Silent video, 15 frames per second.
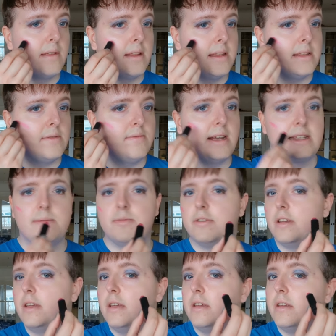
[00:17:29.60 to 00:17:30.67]
It's
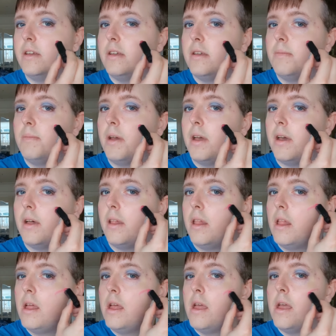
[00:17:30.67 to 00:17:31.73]
Raspberry
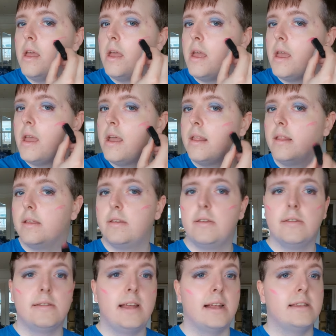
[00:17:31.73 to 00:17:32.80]
Pearl. This
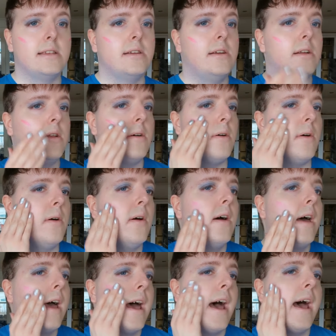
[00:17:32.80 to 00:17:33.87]
just adds a glow
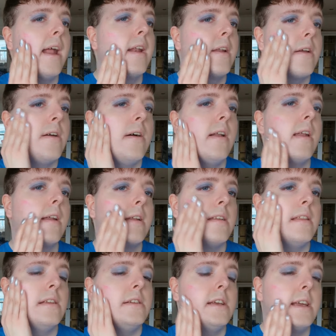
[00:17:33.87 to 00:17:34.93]
and colour to
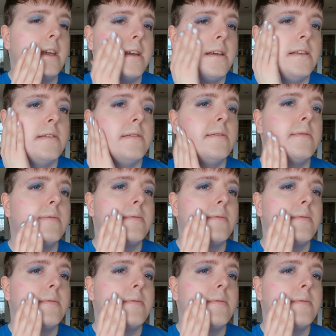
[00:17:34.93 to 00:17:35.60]
the cheeks.